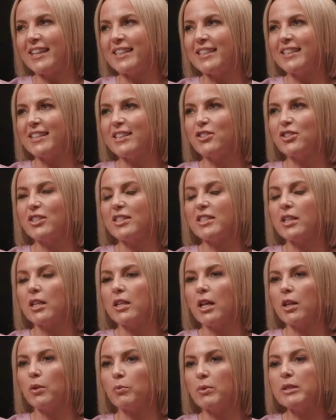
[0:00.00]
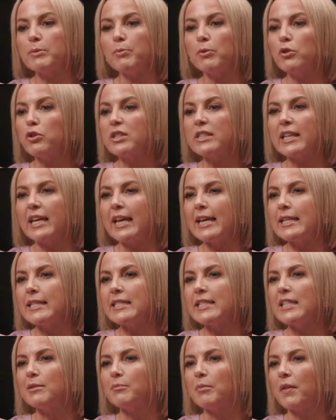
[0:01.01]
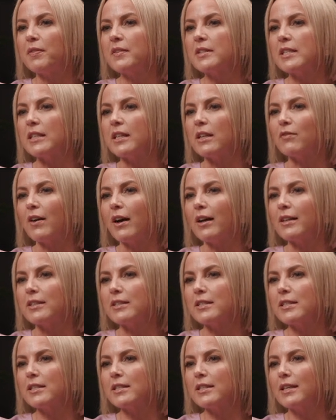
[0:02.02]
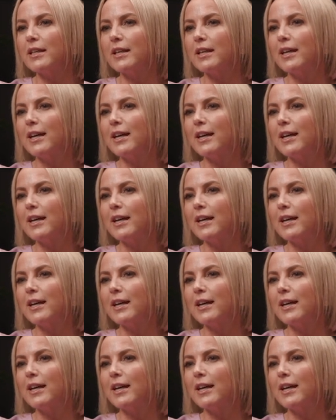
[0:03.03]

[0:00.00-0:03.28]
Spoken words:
And she'd done we'd booked it 18 months in advance.